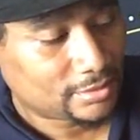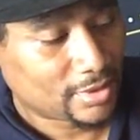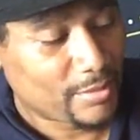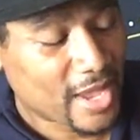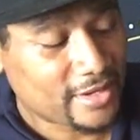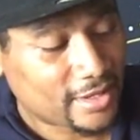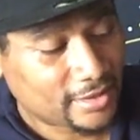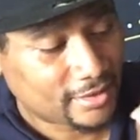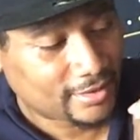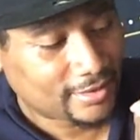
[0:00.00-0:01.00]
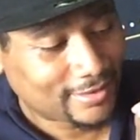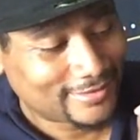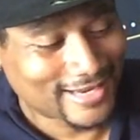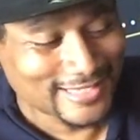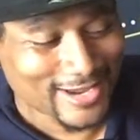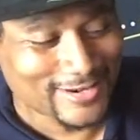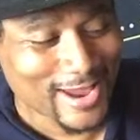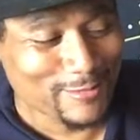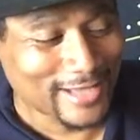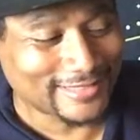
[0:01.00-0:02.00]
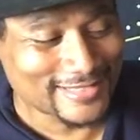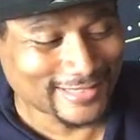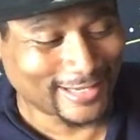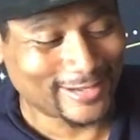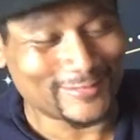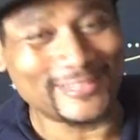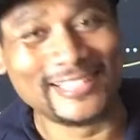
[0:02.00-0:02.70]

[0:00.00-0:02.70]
Mania? Did I say your name right this time?